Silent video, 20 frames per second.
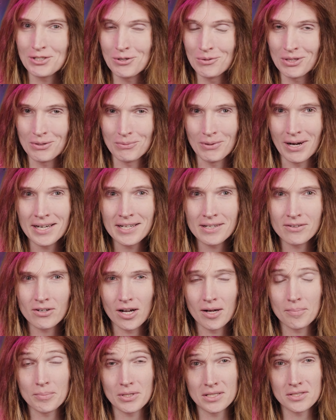you with a riding
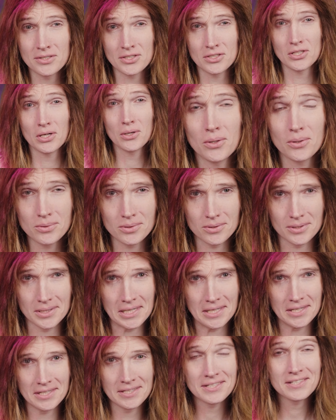crop is
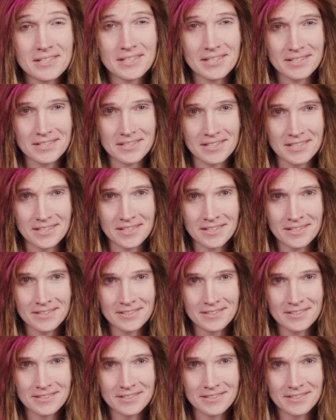totally kinky.